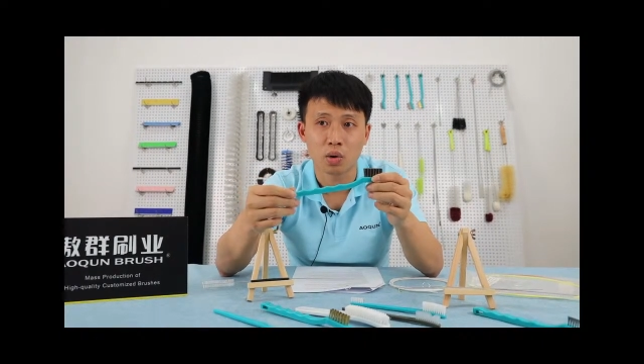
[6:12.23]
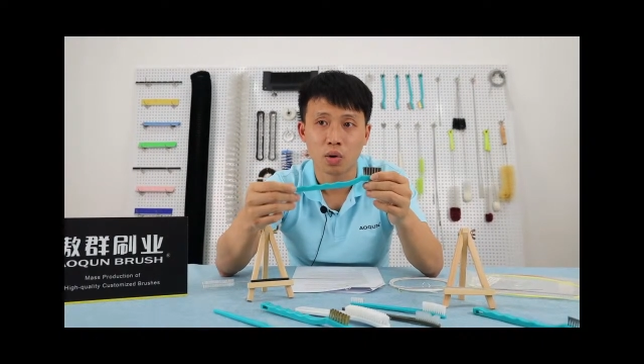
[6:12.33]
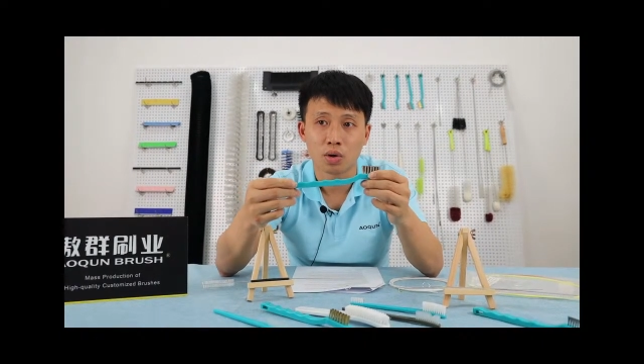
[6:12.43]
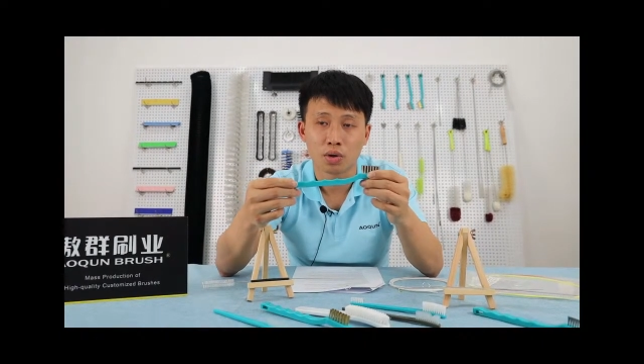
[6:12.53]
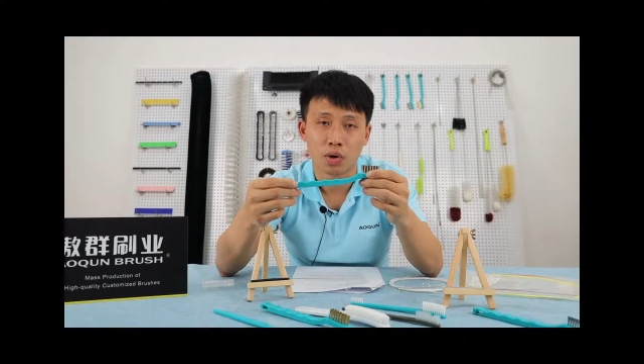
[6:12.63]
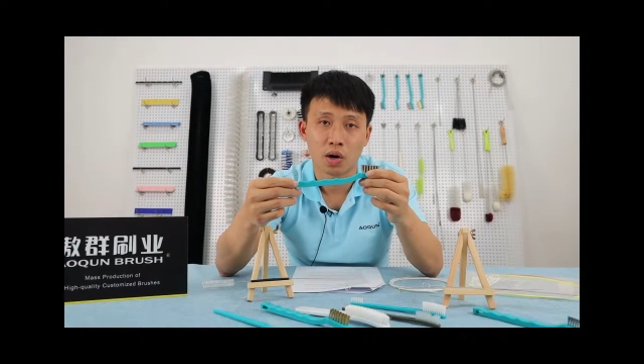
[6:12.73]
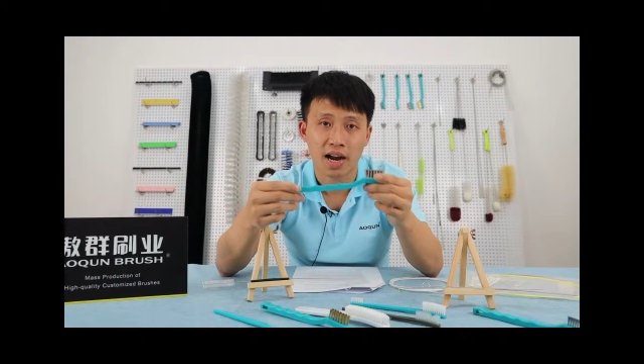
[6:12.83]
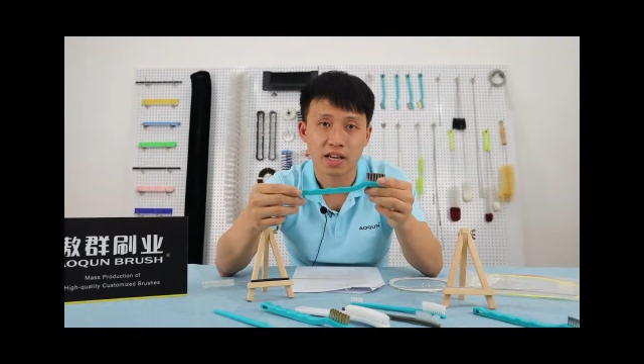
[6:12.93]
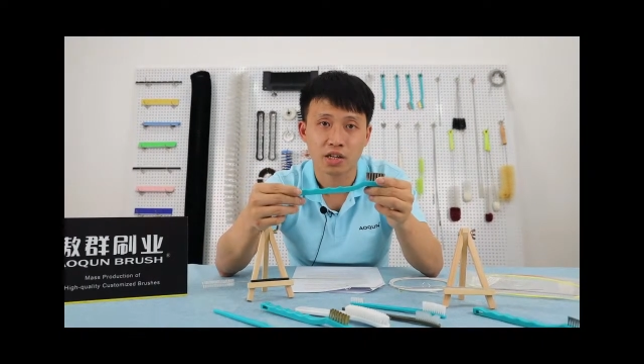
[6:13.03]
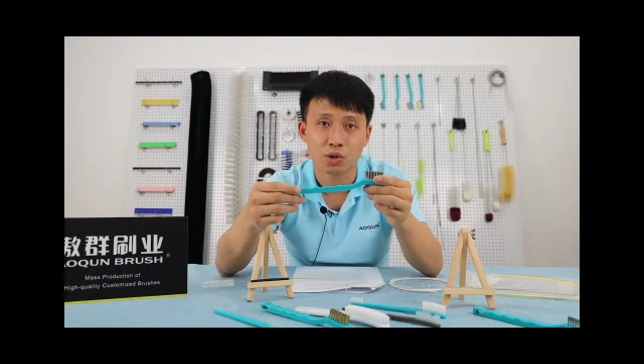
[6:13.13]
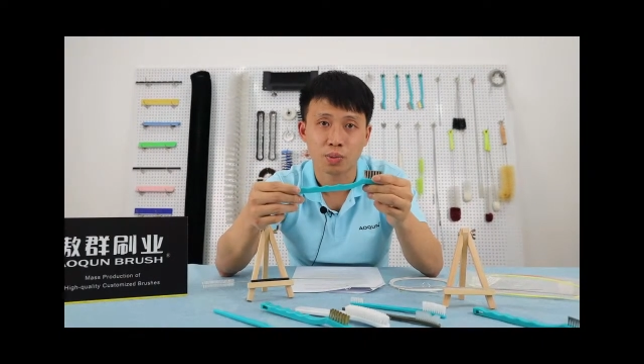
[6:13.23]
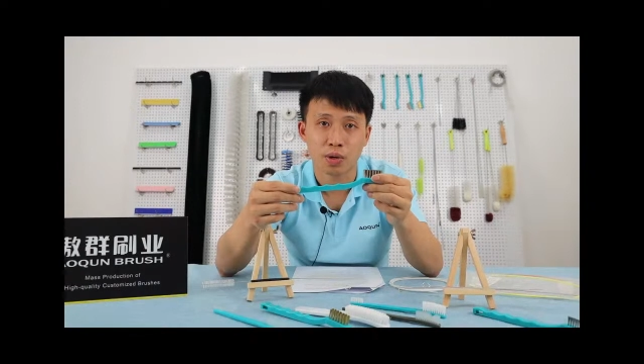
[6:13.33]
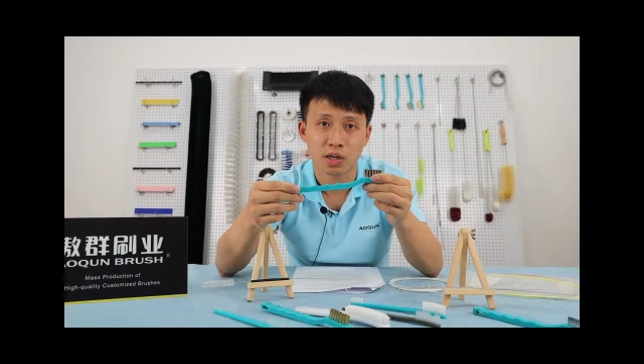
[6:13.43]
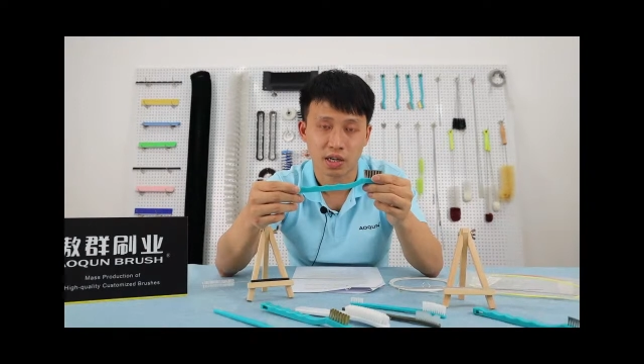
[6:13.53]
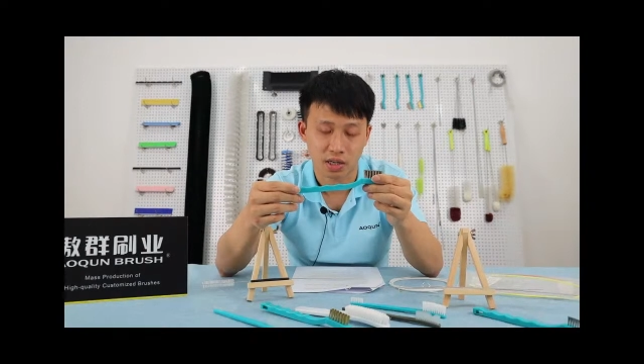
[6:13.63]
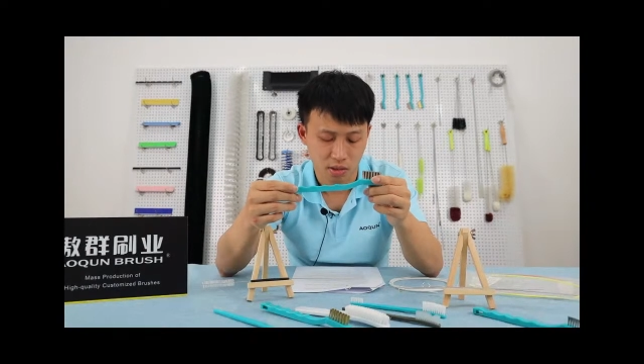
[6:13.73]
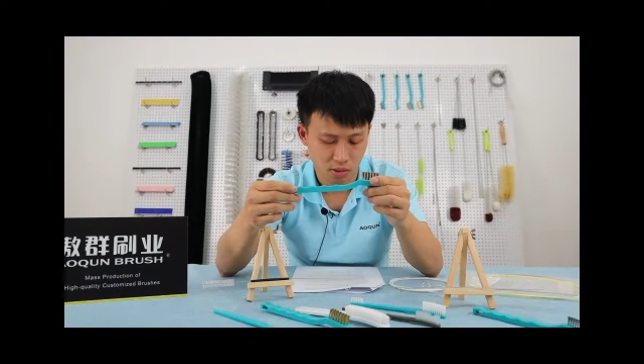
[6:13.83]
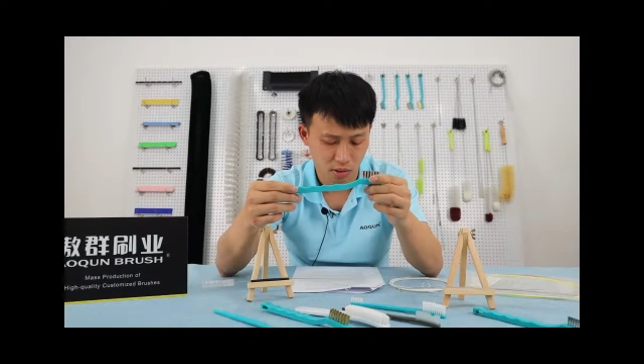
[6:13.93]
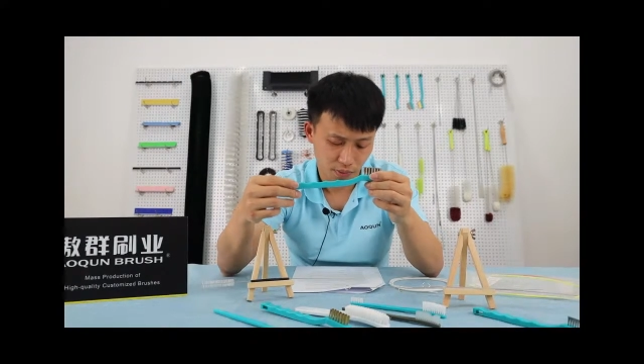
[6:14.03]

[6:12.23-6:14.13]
or your actual products.